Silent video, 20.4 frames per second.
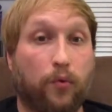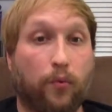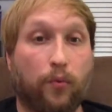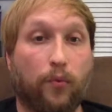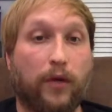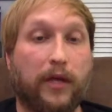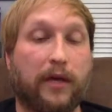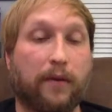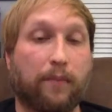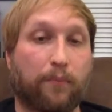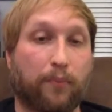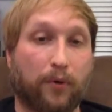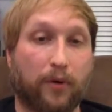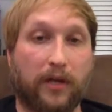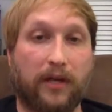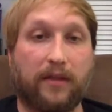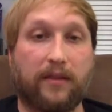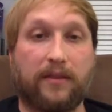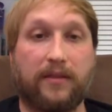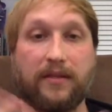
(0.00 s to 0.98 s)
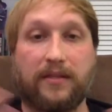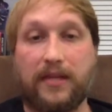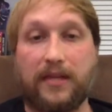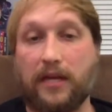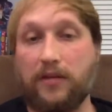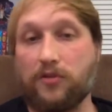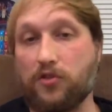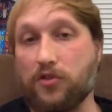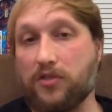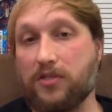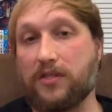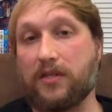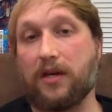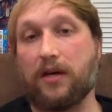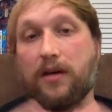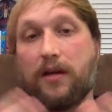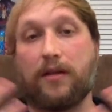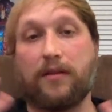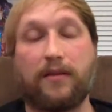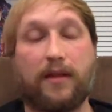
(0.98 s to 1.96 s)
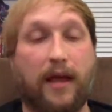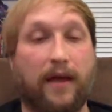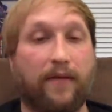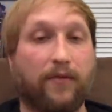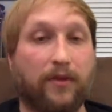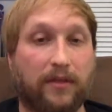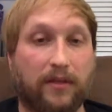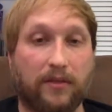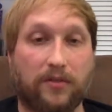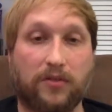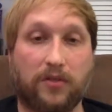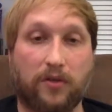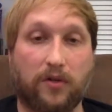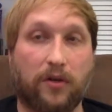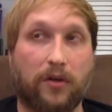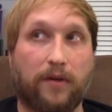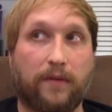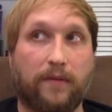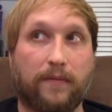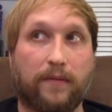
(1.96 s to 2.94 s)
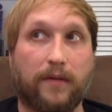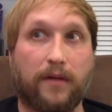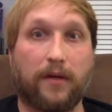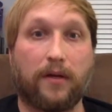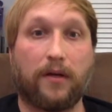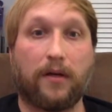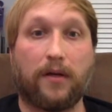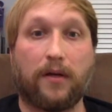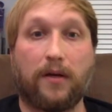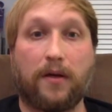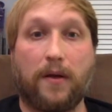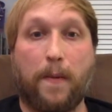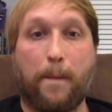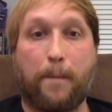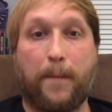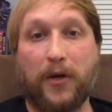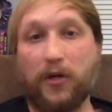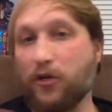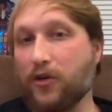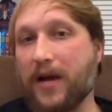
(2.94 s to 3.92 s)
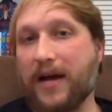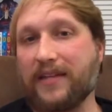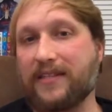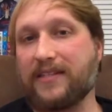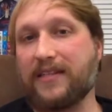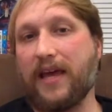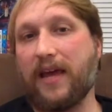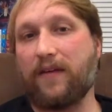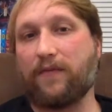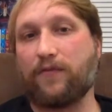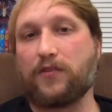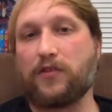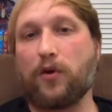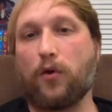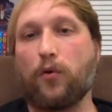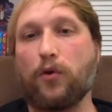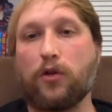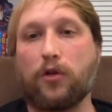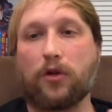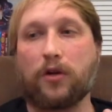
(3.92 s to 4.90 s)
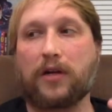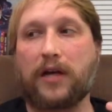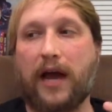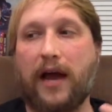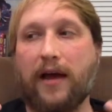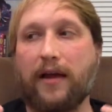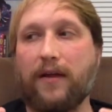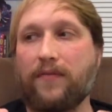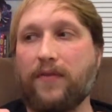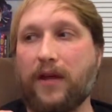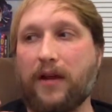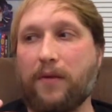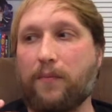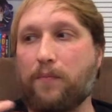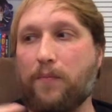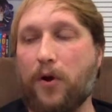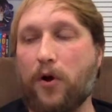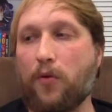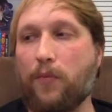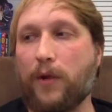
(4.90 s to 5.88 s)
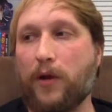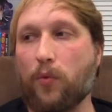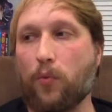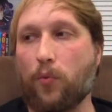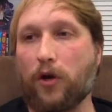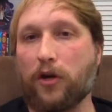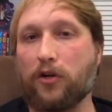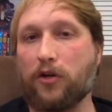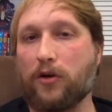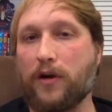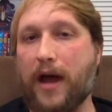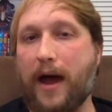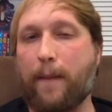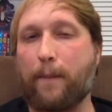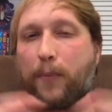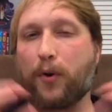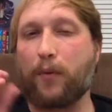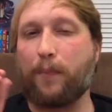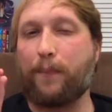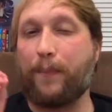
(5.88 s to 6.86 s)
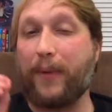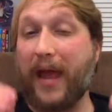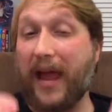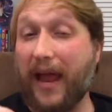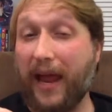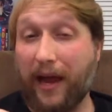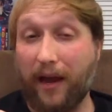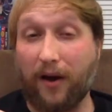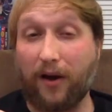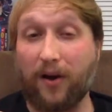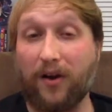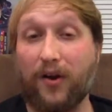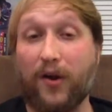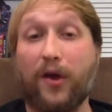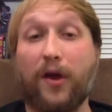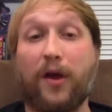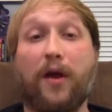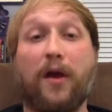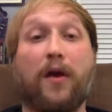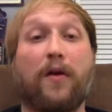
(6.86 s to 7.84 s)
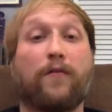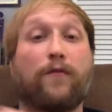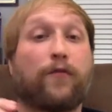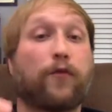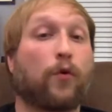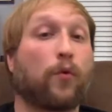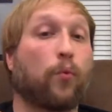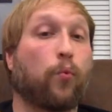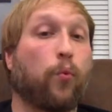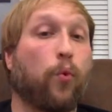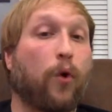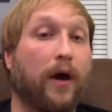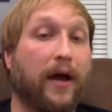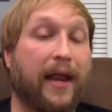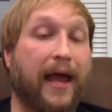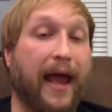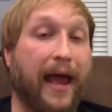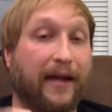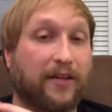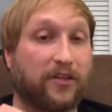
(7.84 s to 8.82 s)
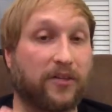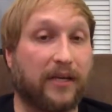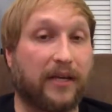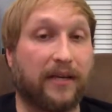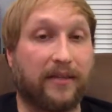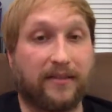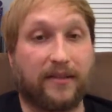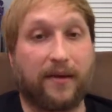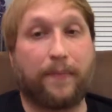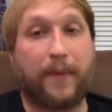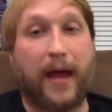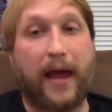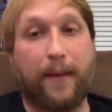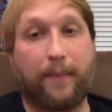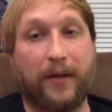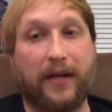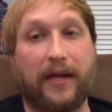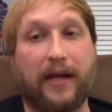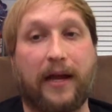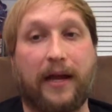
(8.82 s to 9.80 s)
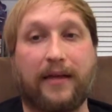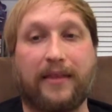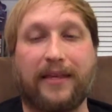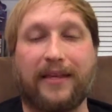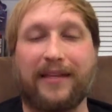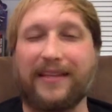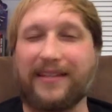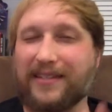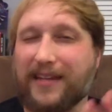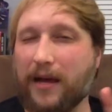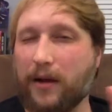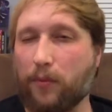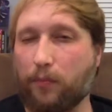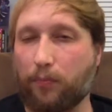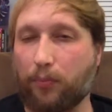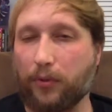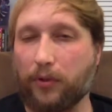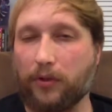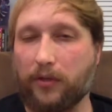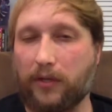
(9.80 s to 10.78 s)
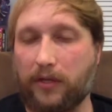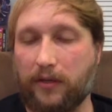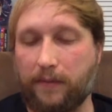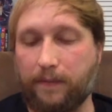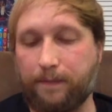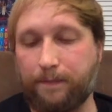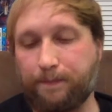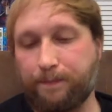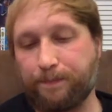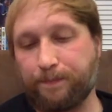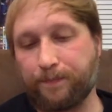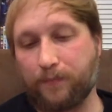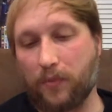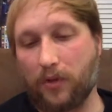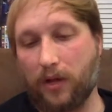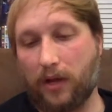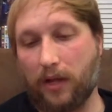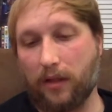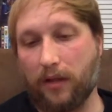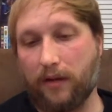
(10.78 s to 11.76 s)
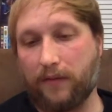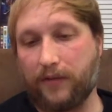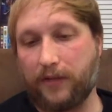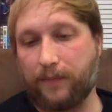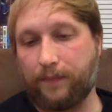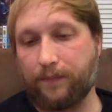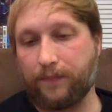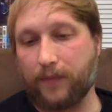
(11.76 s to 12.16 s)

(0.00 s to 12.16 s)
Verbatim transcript: We can breathe. The tension's done, everything's good. But you're not safe. So you're kind of at a moment where you're not prepared for what actually ends up happening. And I think that's kind of brilliant. I love it.